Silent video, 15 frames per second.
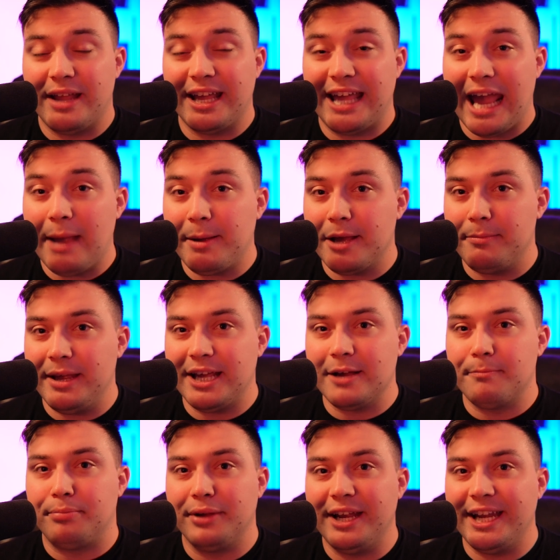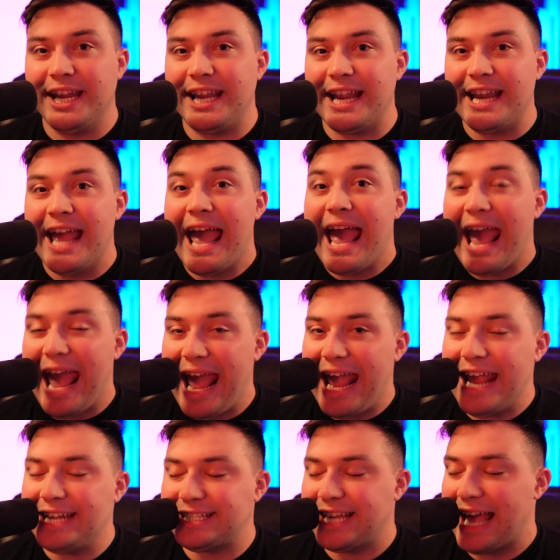The game could be completed in
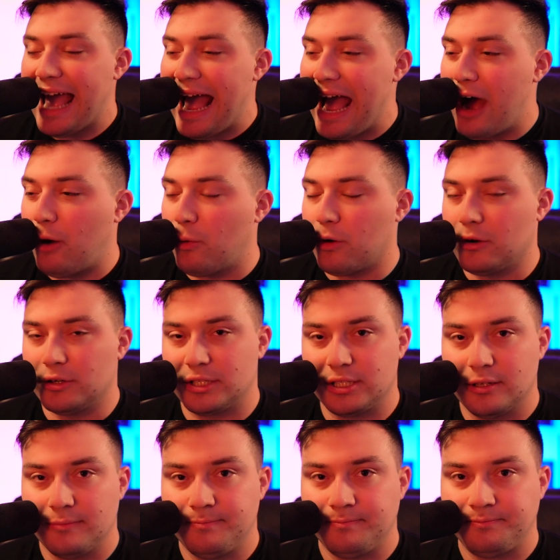8 hours.